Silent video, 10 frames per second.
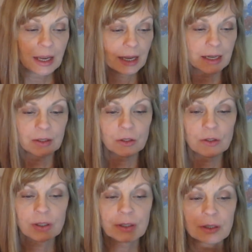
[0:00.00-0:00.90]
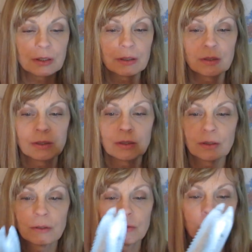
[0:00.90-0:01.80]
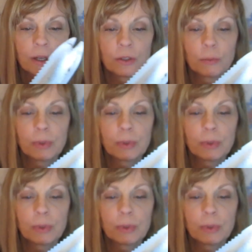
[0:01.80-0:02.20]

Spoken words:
and you just run your